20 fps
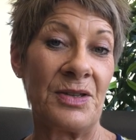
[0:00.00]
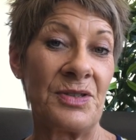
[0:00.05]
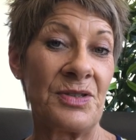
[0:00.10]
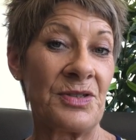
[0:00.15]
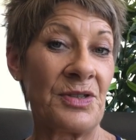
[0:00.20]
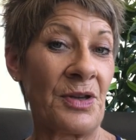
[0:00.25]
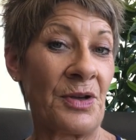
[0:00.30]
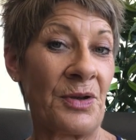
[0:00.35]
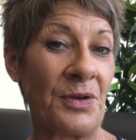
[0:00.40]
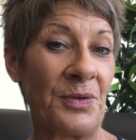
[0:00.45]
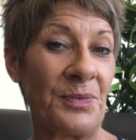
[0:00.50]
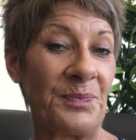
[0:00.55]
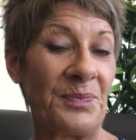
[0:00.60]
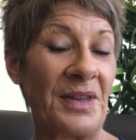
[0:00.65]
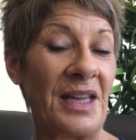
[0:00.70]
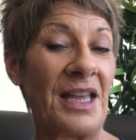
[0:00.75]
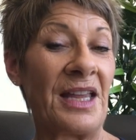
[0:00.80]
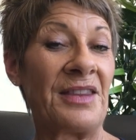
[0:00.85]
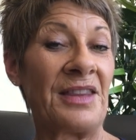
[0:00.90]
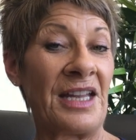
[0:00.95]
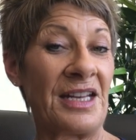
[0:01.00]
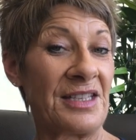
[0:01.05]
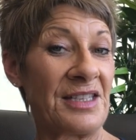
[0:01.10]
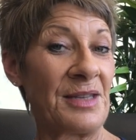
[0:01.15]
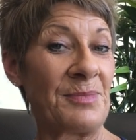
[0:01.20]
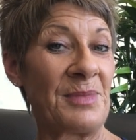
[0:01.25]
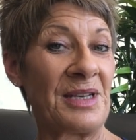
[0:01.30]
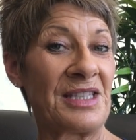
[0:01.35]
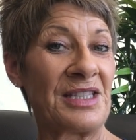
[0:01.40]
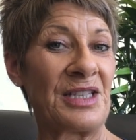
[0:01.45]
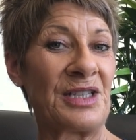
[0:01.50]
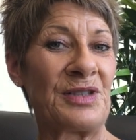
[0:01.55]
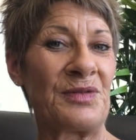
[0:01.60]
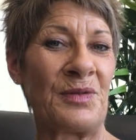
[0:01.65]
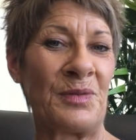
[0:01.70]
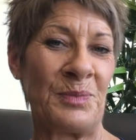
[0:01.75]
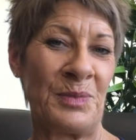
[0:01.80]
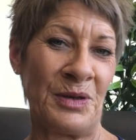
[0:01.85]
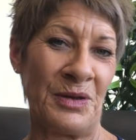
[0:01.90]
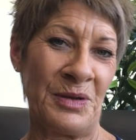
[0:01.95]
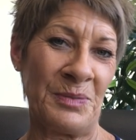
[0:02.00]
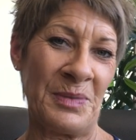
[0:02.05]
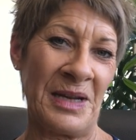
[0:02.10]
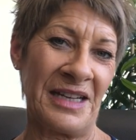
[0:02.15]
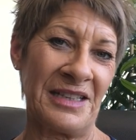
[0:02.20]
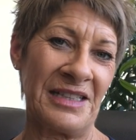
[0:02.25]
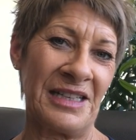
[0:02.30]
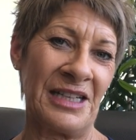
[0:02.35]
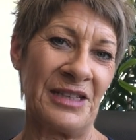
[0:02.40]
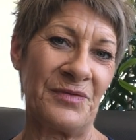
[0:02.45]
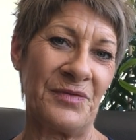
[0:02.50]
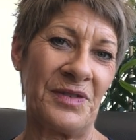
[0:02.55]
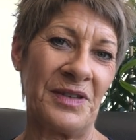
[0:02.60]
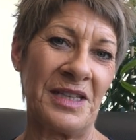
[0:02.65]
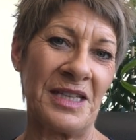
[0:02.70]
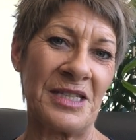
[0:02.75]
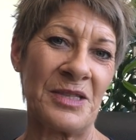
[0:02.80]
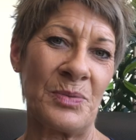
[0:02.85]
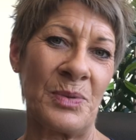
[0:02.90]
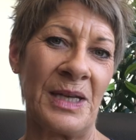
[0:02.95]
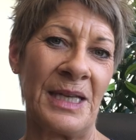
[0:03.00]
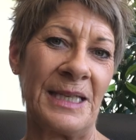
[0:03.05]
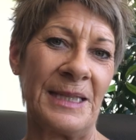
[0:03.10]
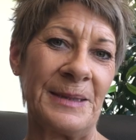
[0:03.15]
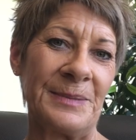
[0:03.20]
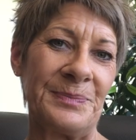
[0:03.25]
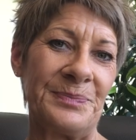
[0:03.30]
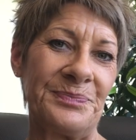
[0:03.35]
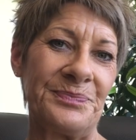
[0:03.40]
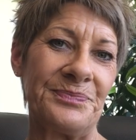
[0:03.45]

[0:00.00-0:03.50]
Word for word: So, that's the message from Mary Magdalene for this week.